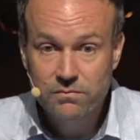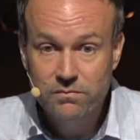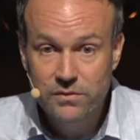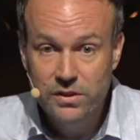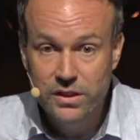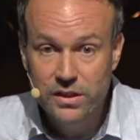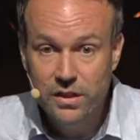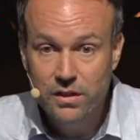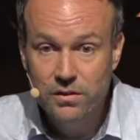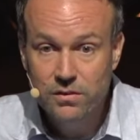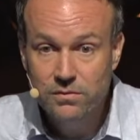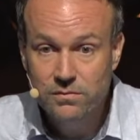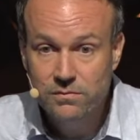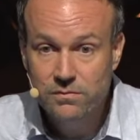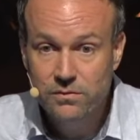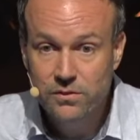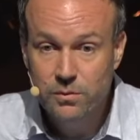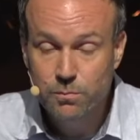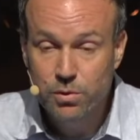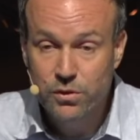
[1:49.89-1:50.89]
you know,
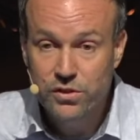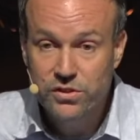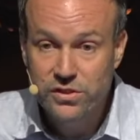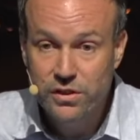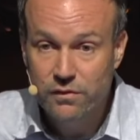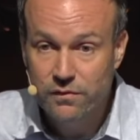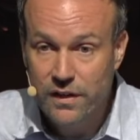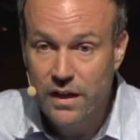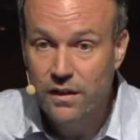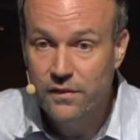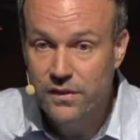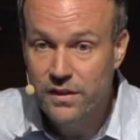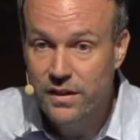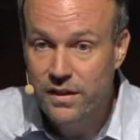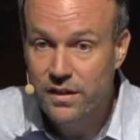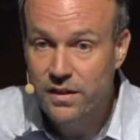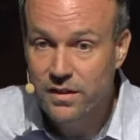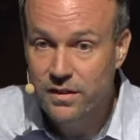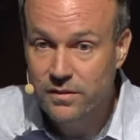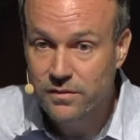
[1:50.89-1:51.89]
you put yourself out
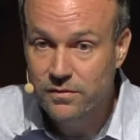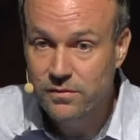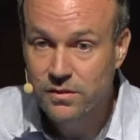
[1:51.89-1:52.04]
there